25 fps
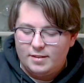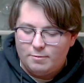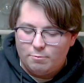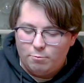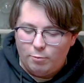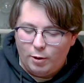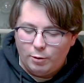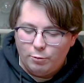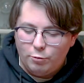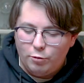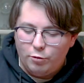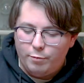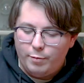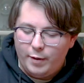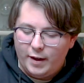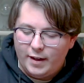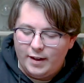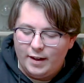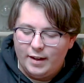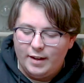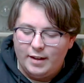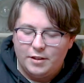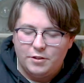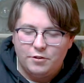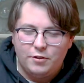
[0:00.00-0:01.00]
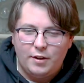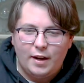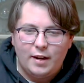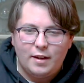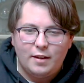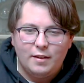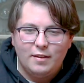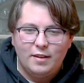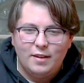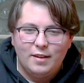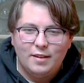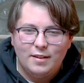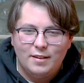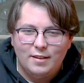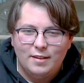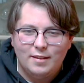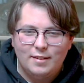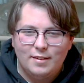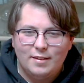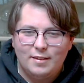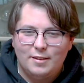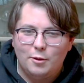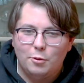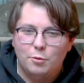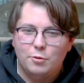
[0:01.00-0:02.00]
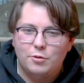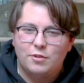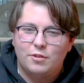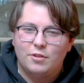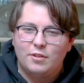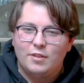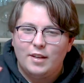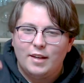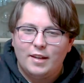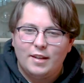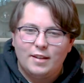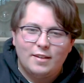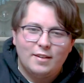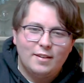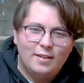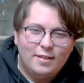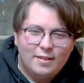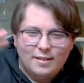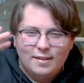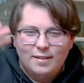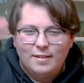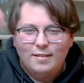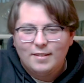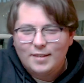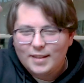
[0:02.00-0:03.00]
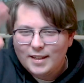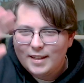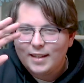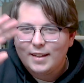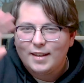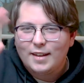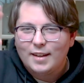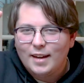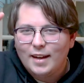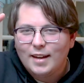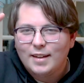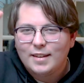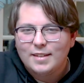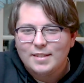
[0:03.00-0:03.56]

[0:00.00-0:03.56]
Werewolf by Night and Dracula, those are like, okay, I